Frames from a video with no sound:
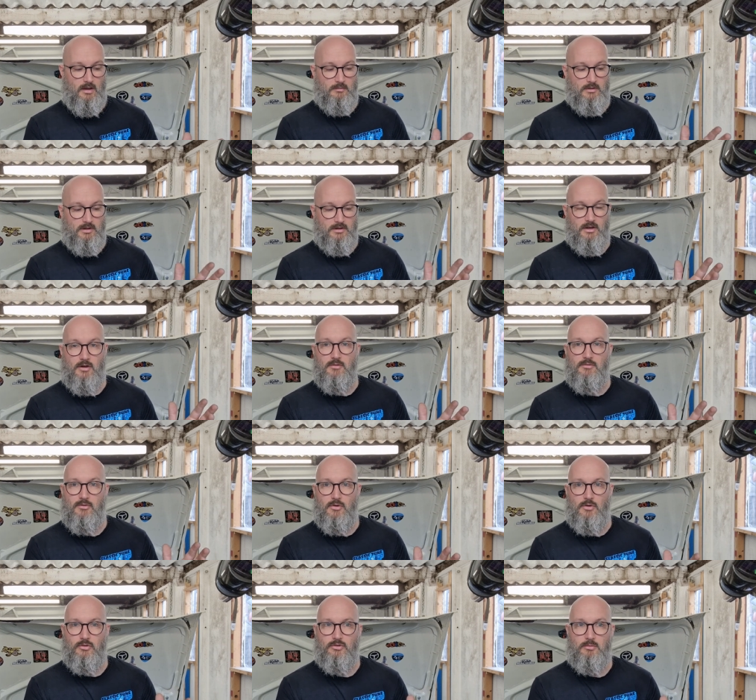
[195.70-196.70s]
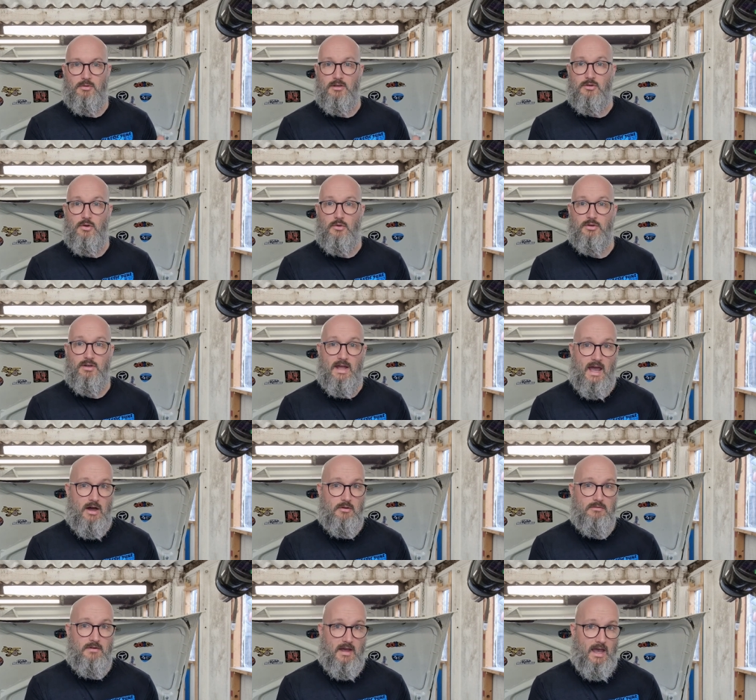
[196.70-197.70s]
I'm going to go for something called an
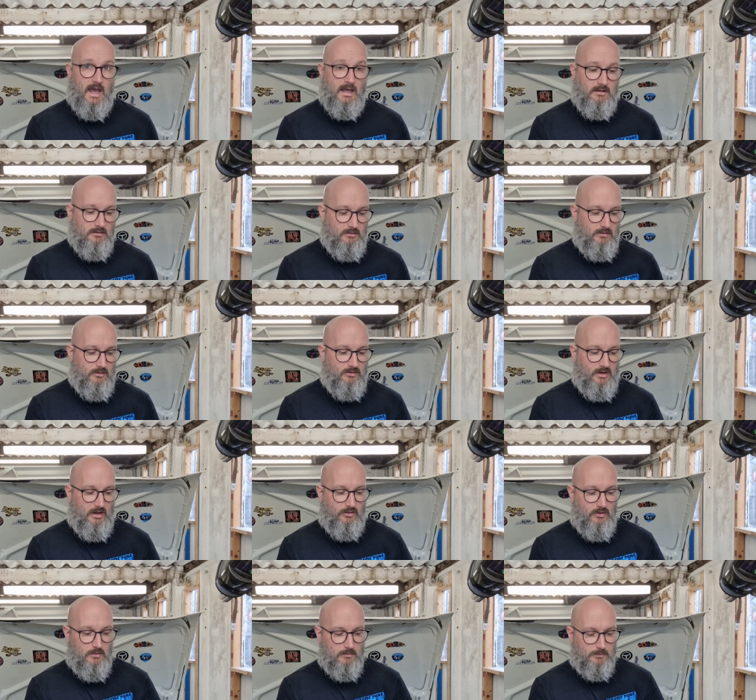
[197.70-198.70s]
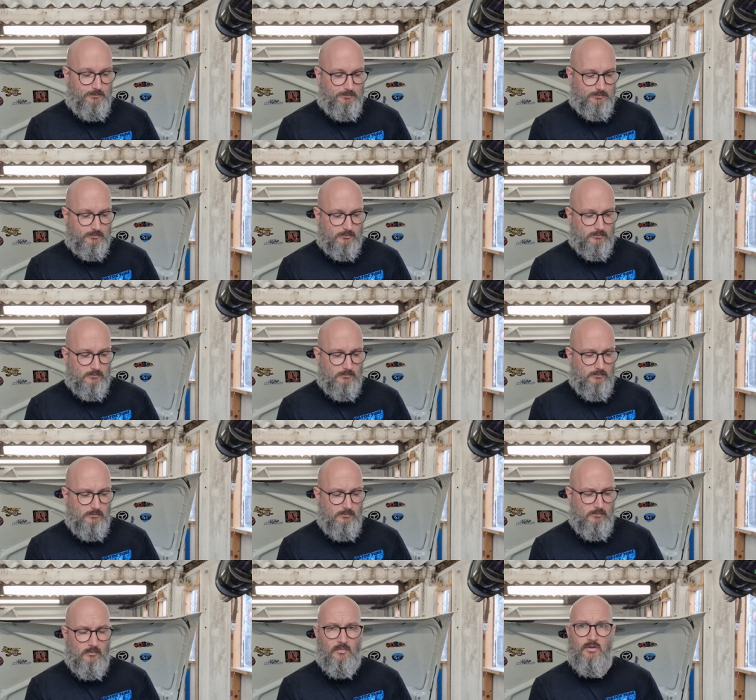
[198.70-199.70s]
alpha N setup.
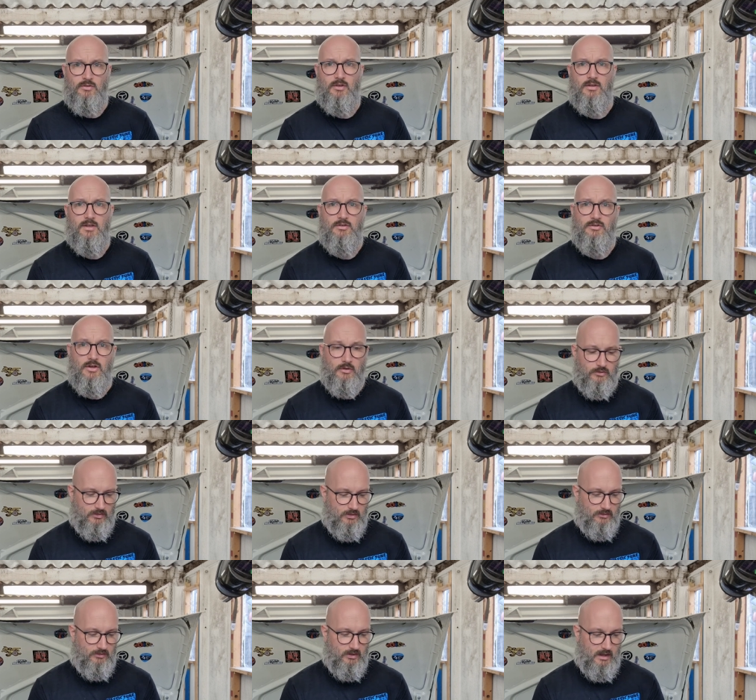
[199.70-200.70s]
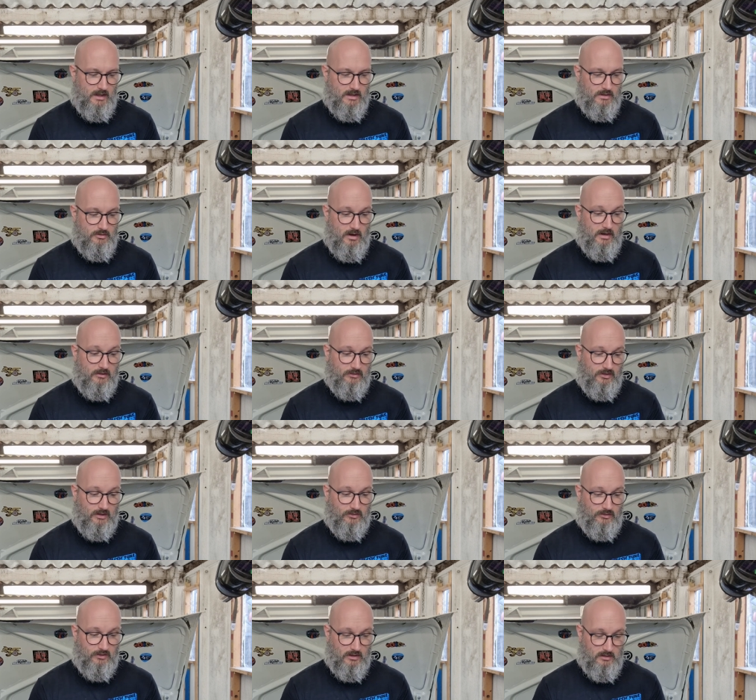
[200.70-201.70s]
So this uses a crank
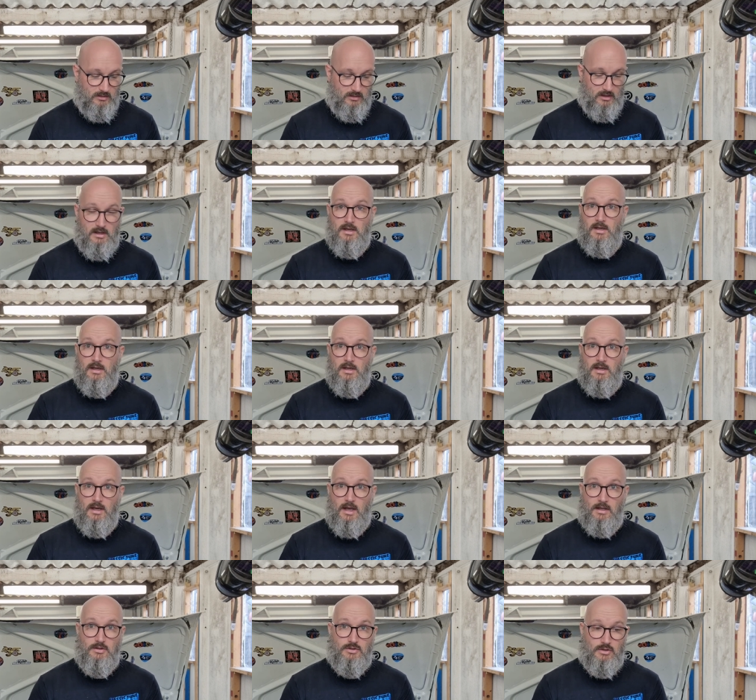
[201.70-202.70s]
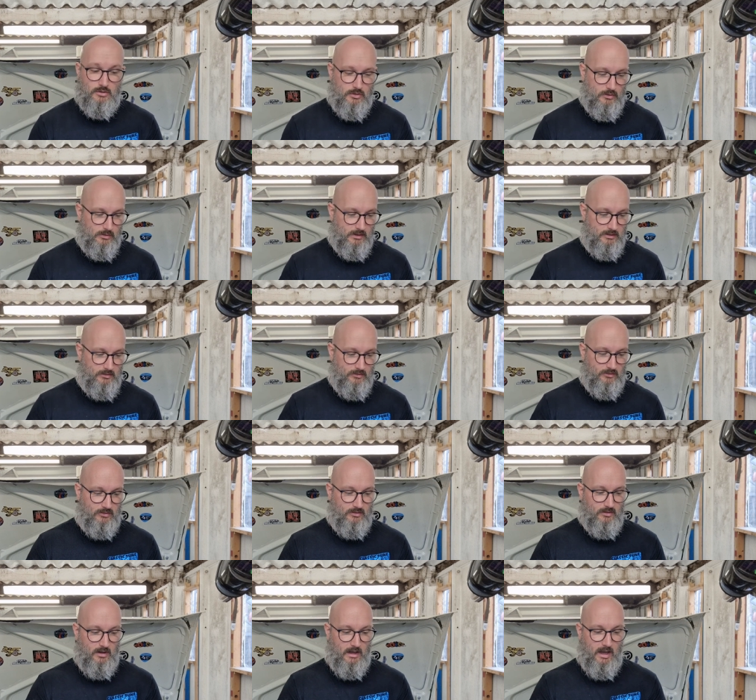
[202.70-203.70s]
sensor, engine
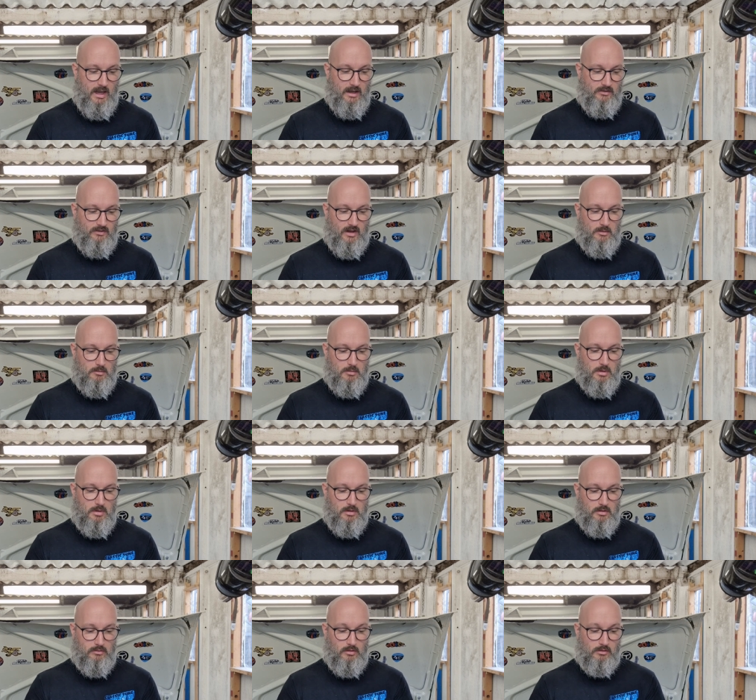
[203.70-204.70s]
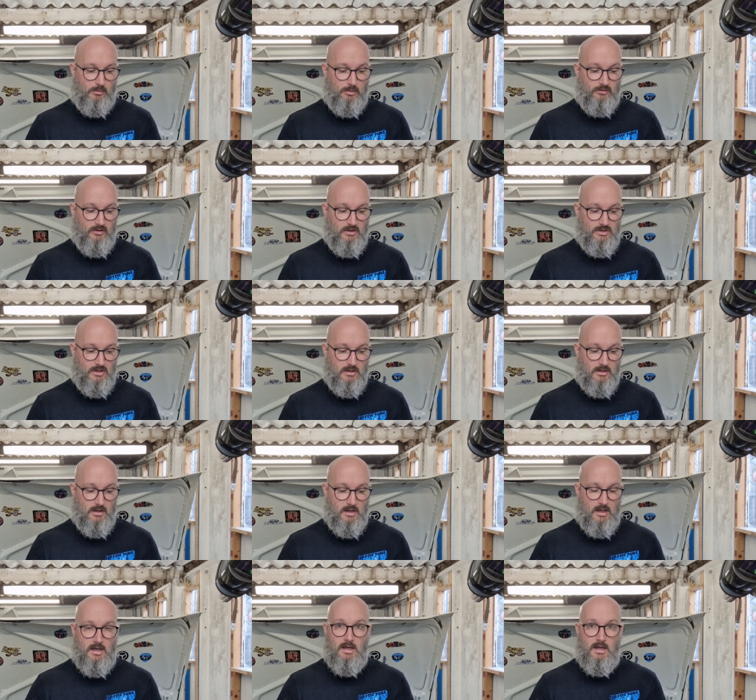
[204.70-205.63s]
coolant, air temp, throttle position,